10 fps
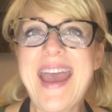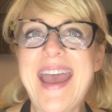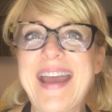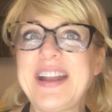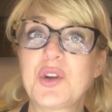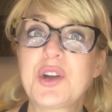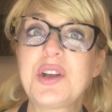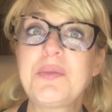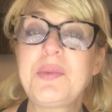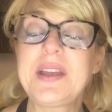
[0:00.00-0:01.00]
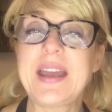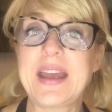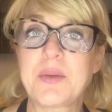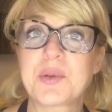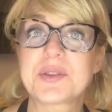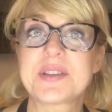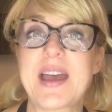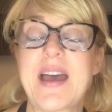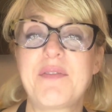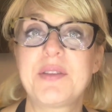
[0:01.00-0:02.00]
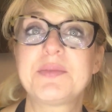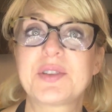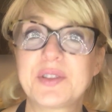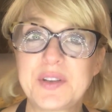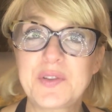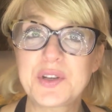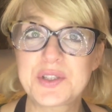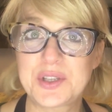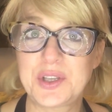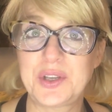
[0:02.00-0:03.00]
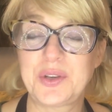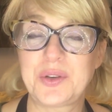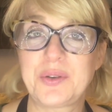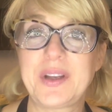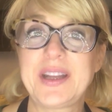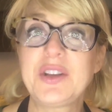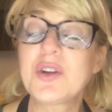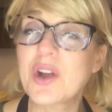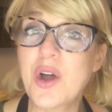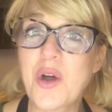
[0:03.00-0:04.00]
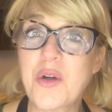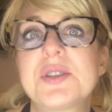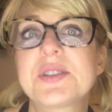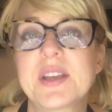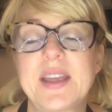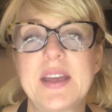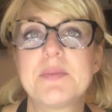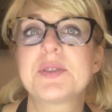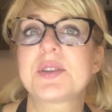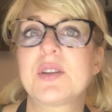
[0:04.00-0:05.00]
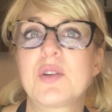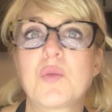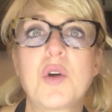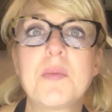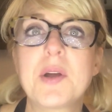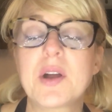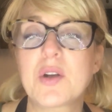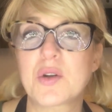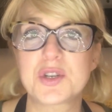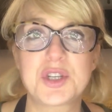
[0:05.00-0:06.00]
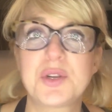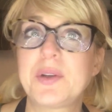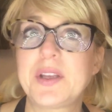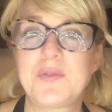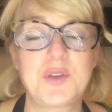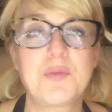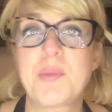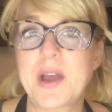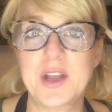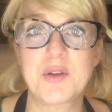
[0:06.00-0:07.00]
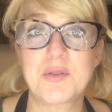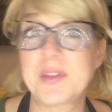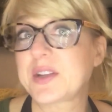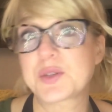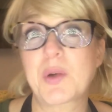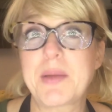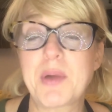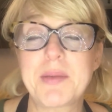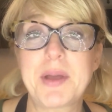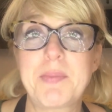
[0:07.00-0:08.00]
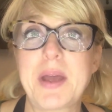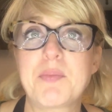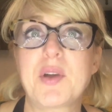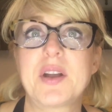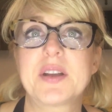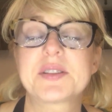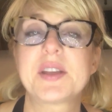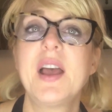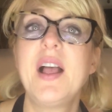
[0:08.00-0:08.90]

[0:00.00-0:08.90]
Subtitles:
and we're going to be able to have them delivered to you in your home, just like Amazon or Walmart or Chewy. If you buy that's where I buy my pet products.